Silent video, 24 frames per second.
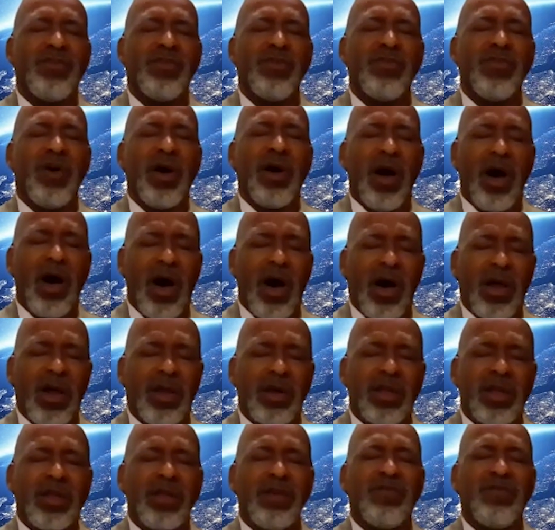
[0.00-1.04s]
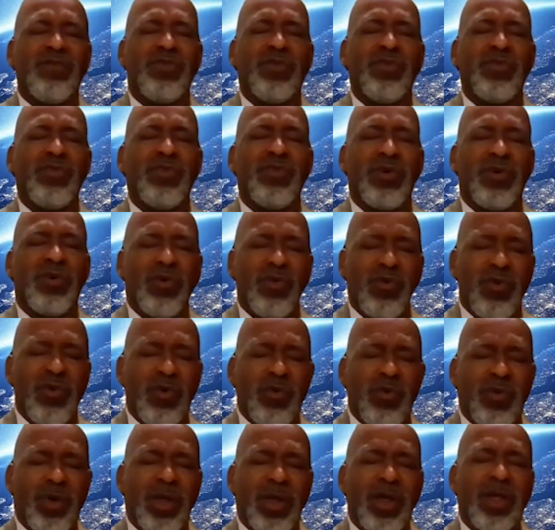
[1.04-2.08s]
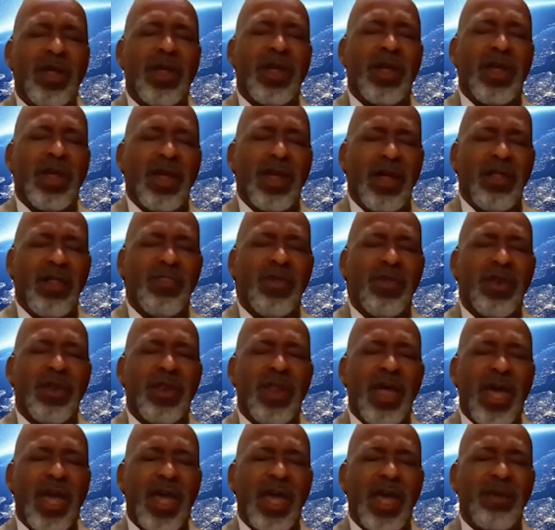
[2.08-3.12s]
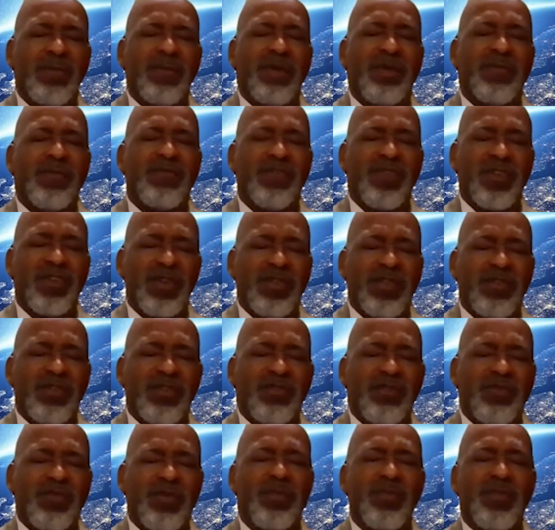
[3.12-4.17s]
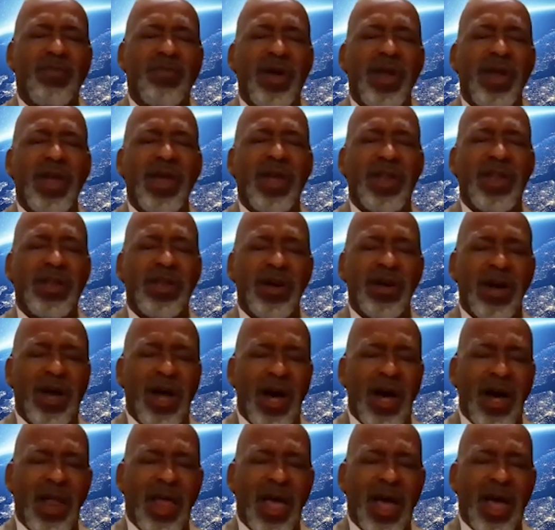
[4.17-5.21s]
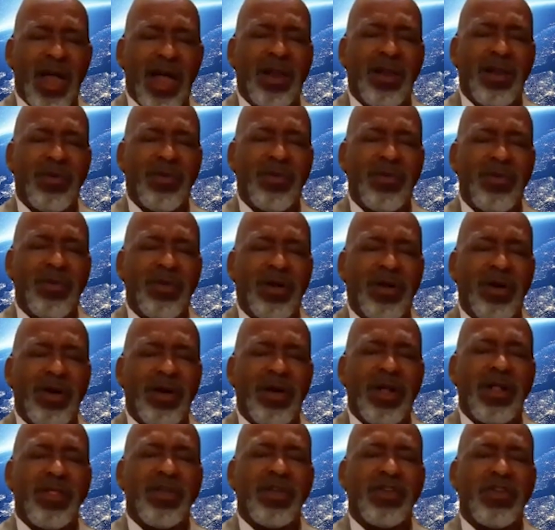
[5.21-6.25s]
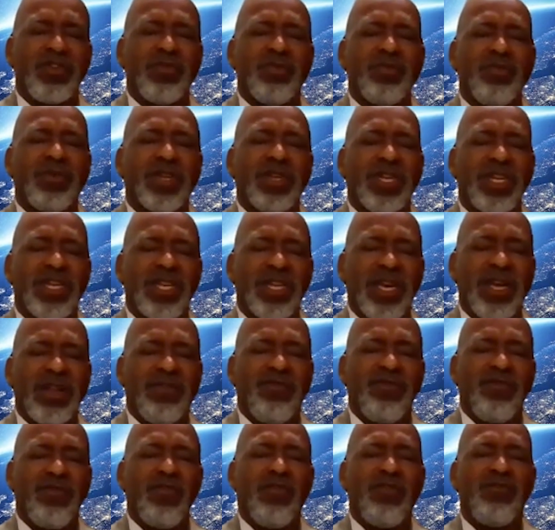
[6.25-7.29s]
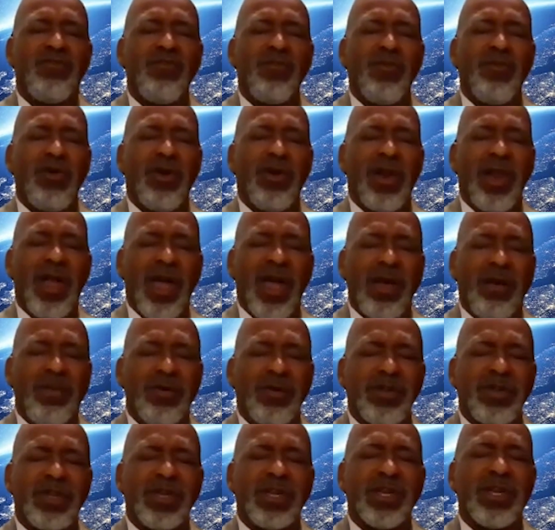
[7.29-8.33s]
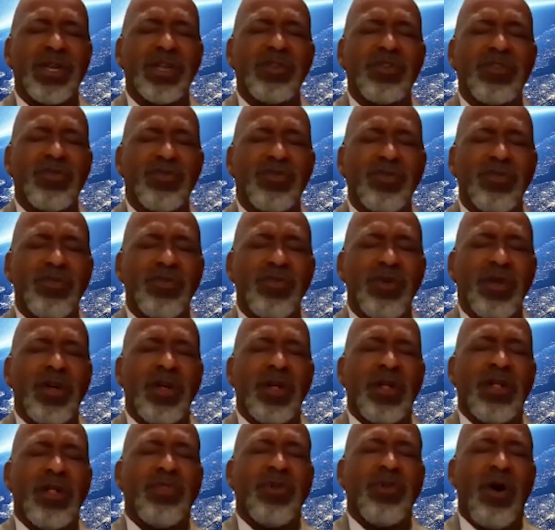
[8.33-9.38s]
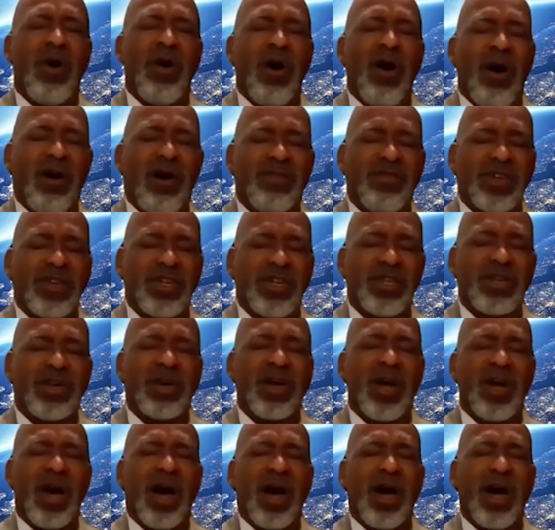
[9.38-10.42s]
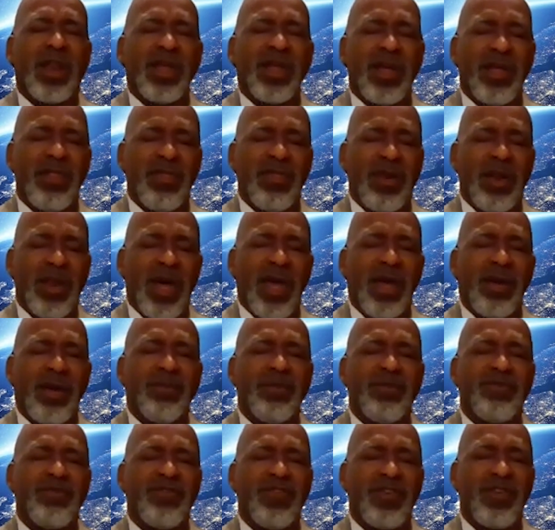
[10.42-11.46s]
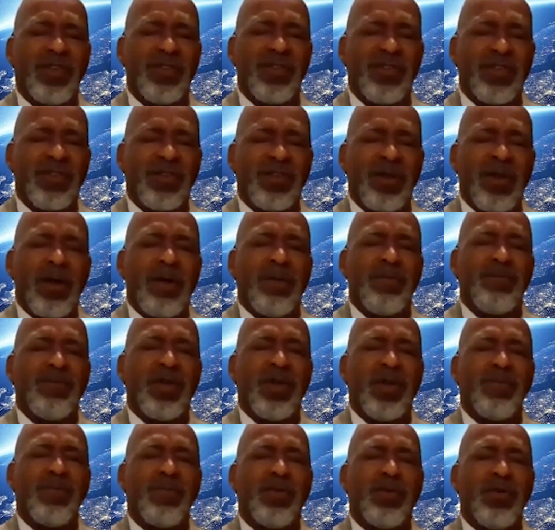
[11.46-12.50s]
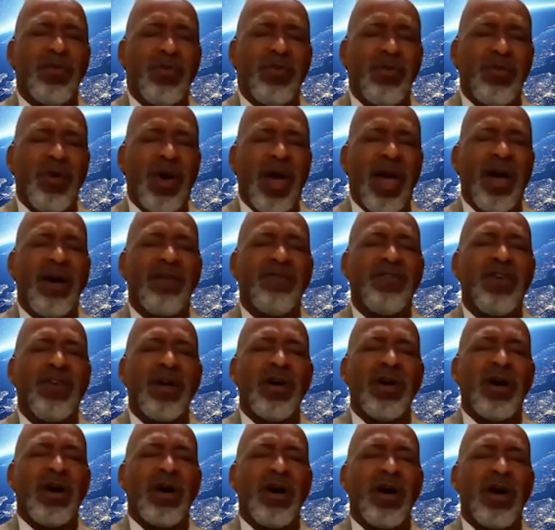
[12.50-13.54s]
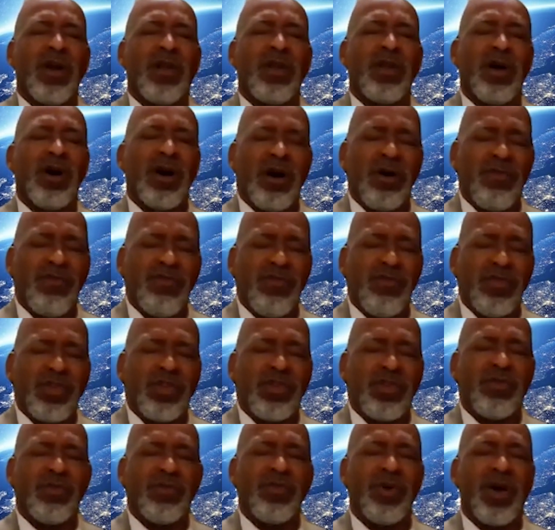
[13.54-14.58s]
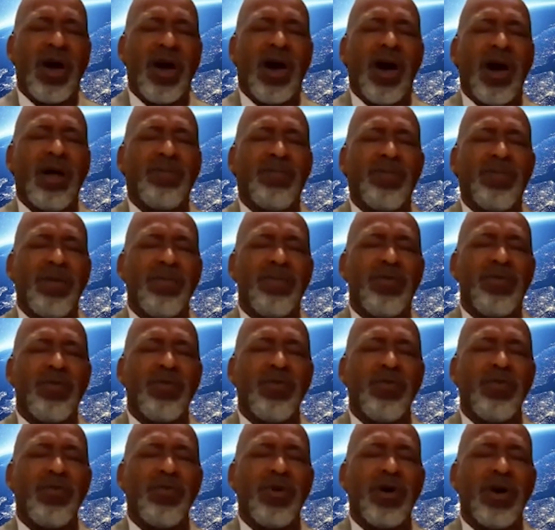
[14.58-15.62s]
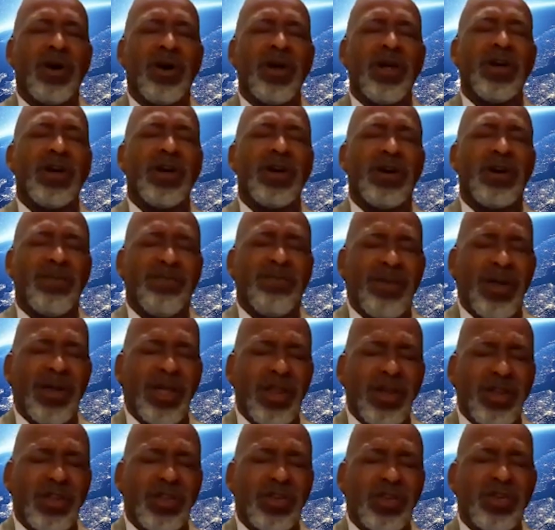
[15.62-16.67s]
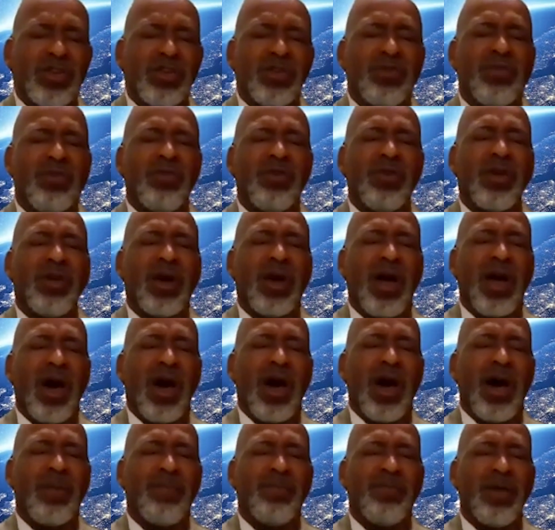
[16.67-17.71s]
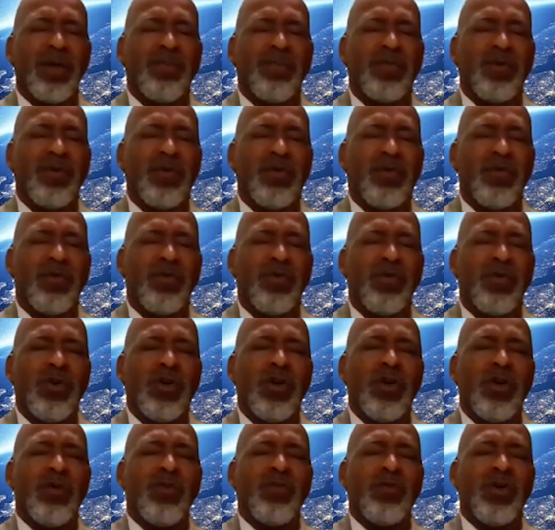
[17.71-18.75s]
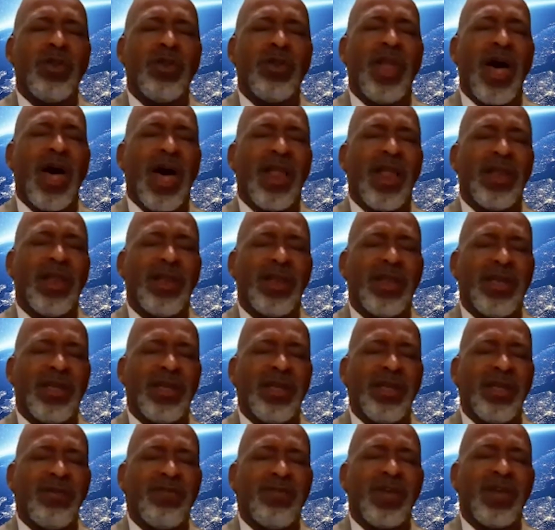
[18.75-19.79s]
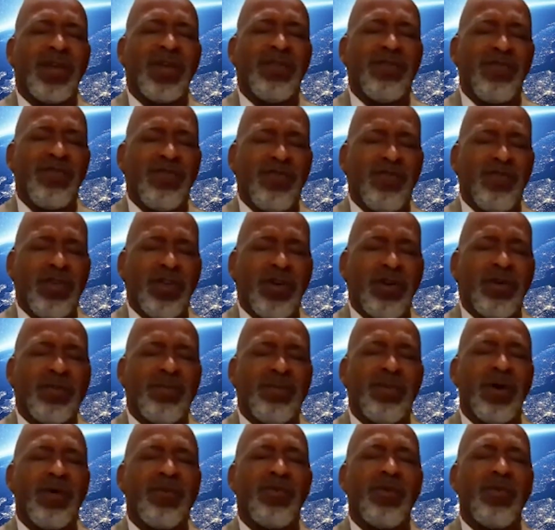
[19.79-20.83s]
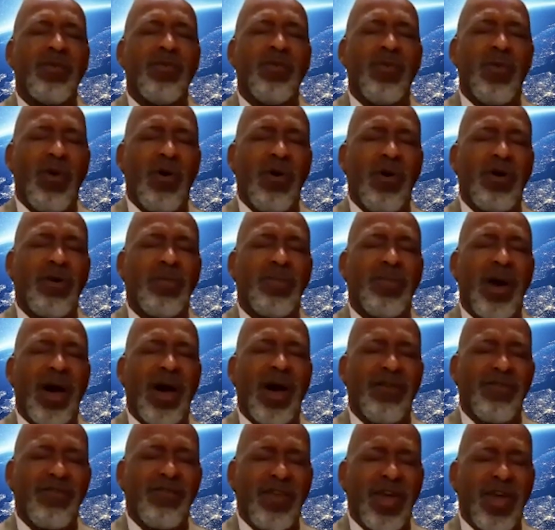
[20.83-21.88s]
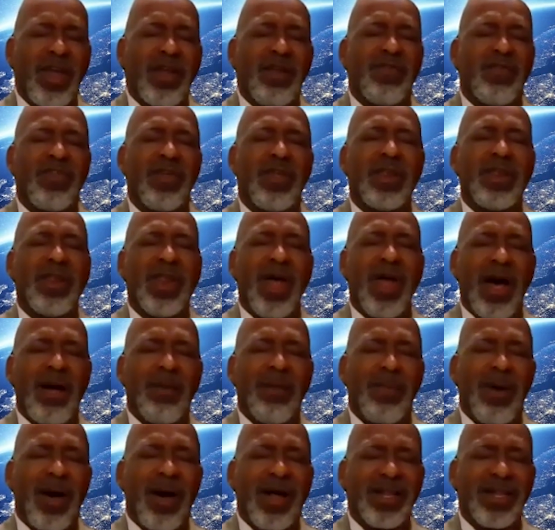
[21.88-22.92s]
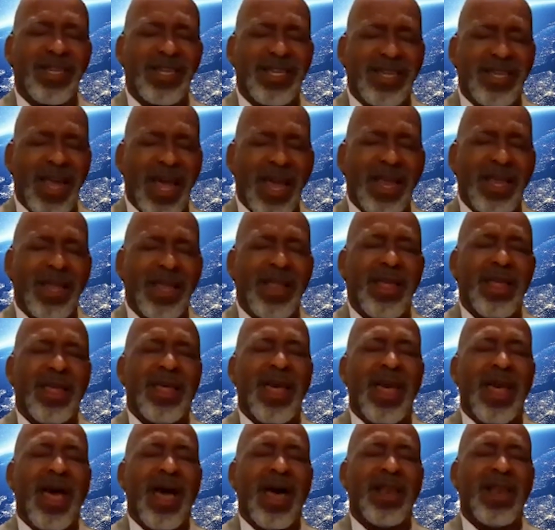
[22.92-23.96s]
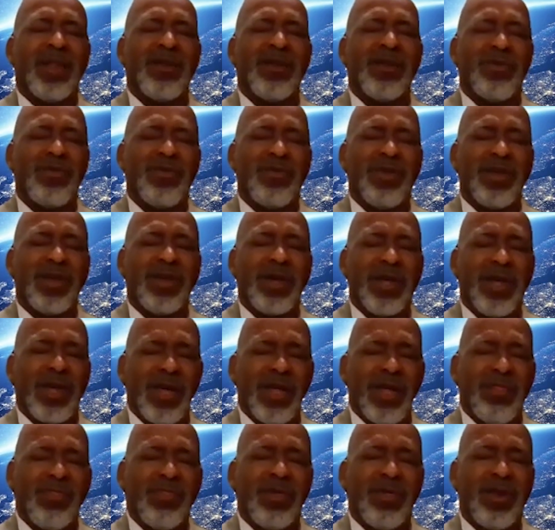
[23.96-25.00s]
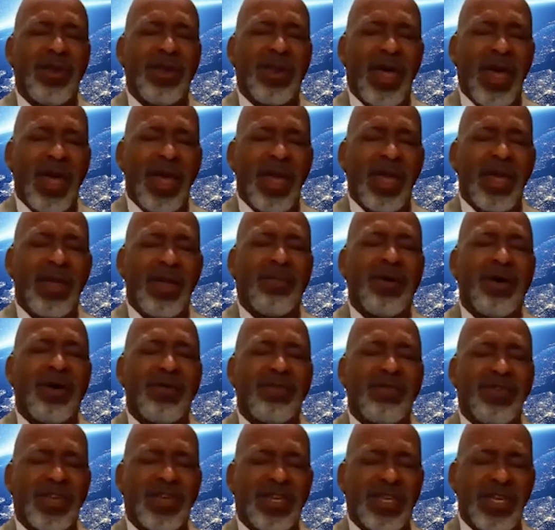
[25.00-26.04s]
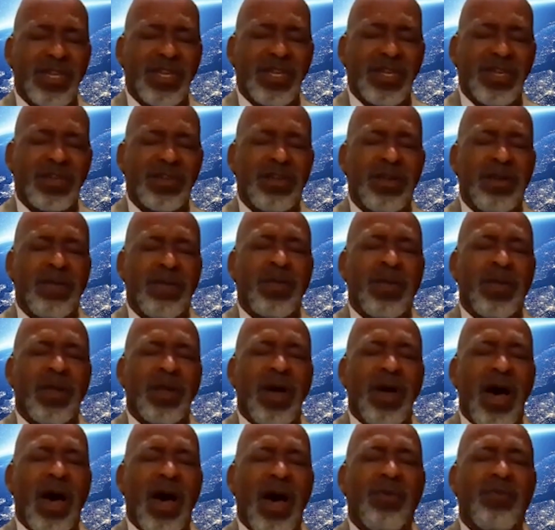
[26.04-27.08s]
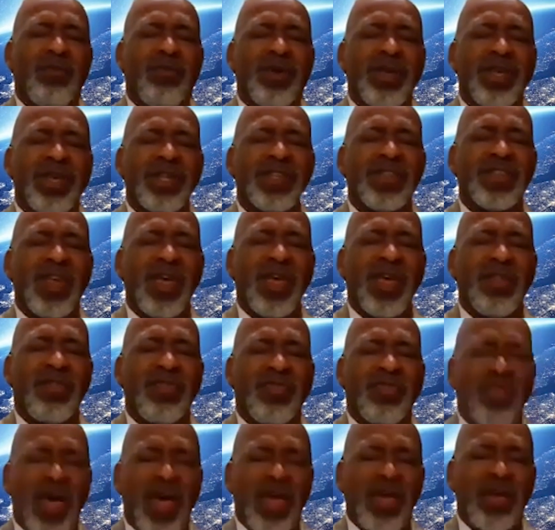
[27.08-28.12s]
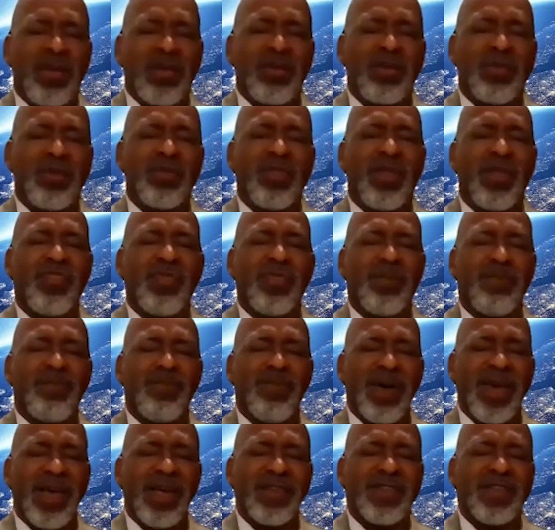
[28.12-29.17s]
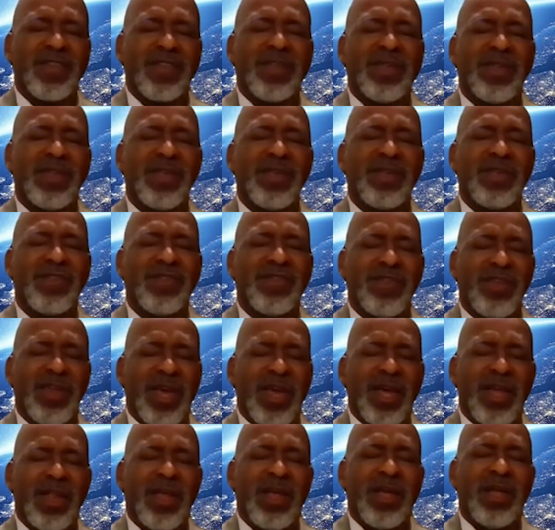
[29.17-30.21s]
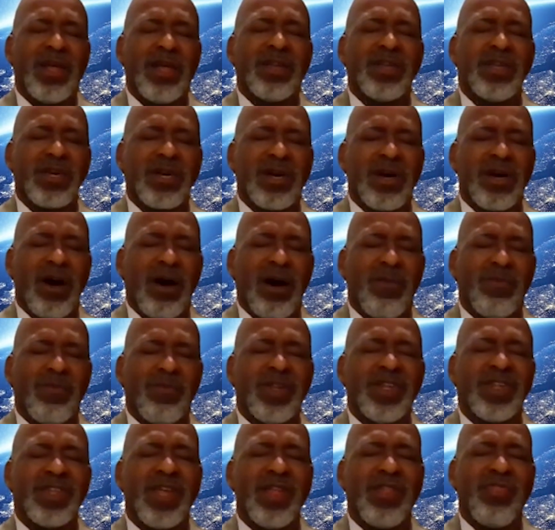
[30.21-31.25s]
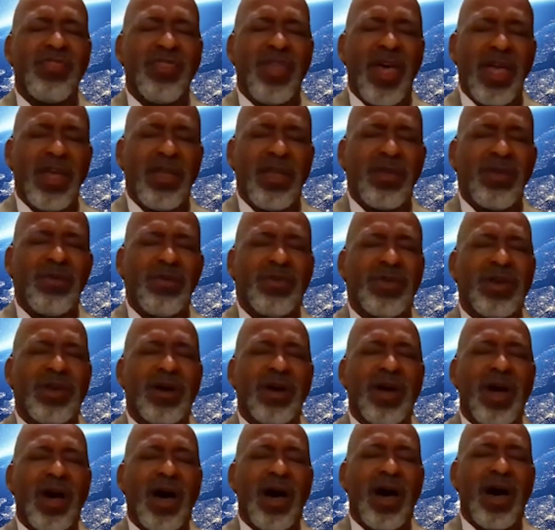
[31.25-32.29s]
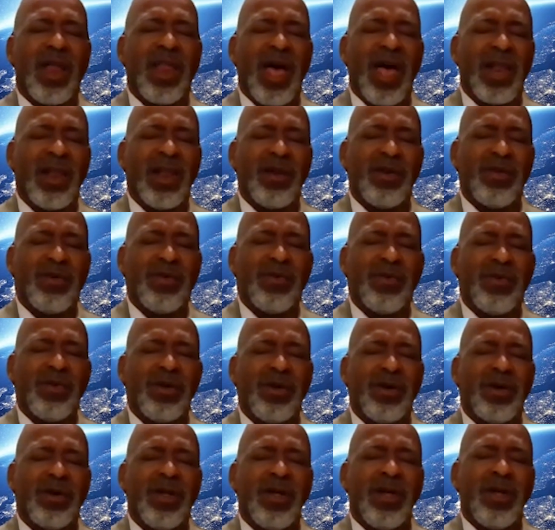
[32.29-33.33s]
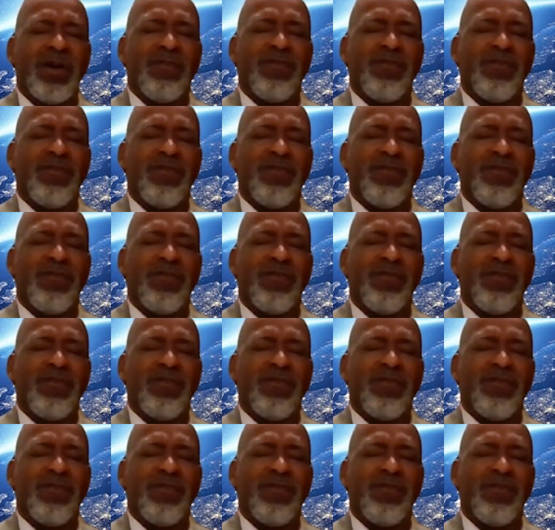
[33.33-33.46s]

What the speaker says: give you the honor, give you the glory in the name of Jesus. We're praying, dear God, hallelujah, that you will send forth more laborers into the harvest, dear God, in the name of Jesus. People who have a love for you, God, people who are committed to you, dear God, people who will not live in fear, but will walk by faith and not by sight. Hallelujah. In the name of Jesus, God, we say thank you that the best is yet to come. We say thank you, dear God, hallelujah,